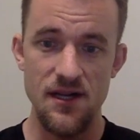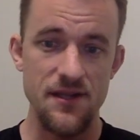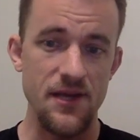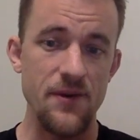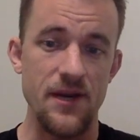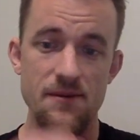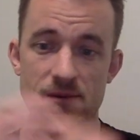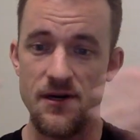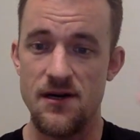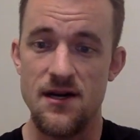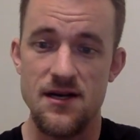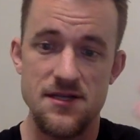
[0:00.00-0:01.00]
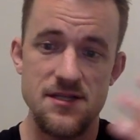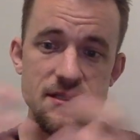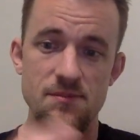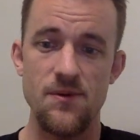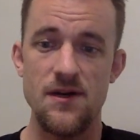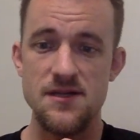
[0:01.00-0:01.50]
that we come across in
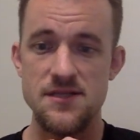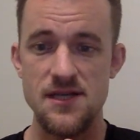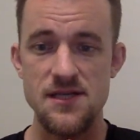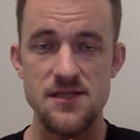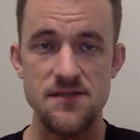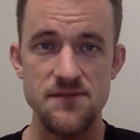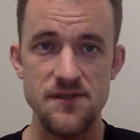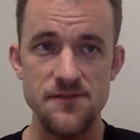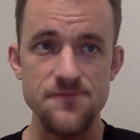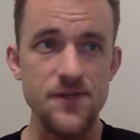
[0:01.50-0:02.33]
the process of a